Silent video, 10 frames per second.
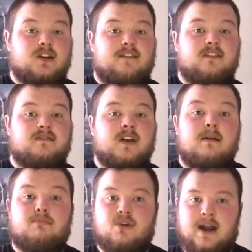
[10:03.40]
off of
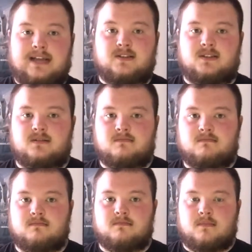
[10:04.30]
price.
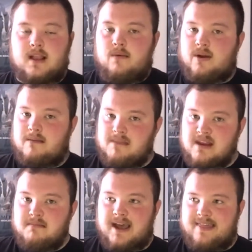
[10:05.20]
And what I
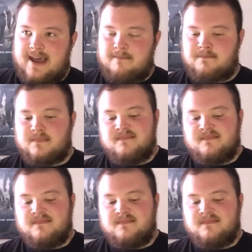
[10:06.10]
mean by that,